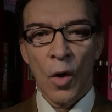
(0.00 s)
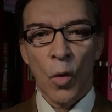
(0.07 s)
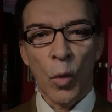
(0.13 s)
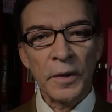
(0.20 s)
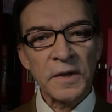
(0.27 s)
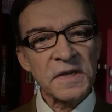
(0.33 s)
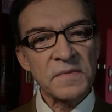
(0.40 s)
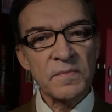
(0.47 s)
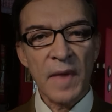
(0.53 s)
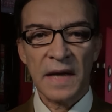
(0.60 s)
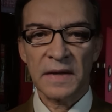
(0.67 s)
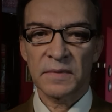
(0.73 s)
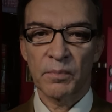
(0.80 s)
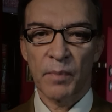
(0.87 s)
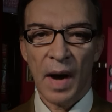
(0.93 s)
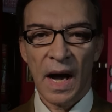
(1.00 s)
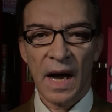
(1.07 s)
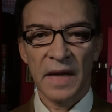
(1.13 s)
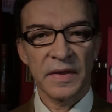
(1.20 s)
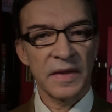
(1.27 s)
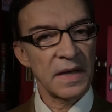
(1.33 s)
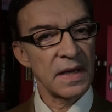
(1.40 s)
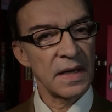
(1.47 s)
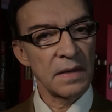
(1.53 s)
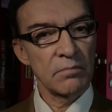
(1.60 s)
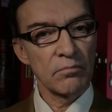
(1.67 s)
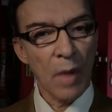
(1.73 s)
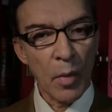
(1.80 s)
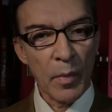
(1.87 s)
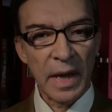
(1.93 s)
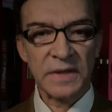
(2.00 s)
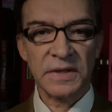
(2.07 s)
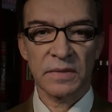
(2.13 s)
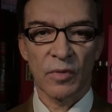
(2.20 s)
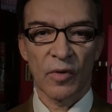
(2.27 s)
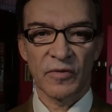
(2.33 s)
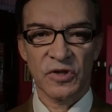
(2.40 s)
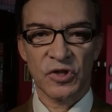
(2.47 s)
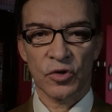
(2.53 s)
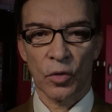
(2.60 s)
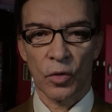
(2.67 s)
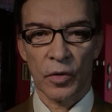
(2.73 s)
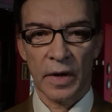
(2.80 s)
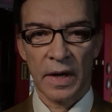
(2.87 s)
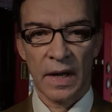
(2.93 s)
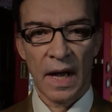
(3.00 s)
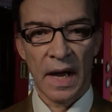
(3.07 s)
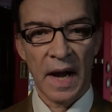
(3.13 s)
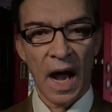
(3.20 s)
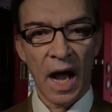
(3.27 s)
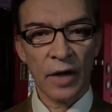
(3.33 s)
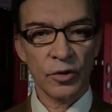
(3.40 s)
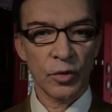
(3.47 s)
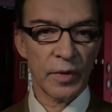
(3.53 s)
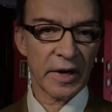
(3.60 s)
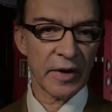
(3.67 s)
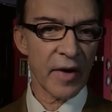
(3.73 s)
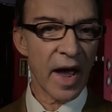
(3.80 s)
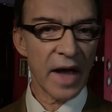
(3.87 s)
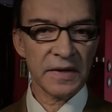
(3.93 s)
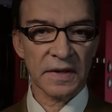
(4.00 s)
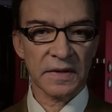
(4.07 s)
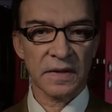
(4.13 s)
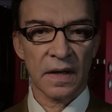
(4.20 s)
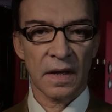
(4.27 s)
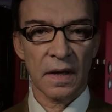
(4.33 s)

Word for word: What is meant by the momentum of a story and how do we create it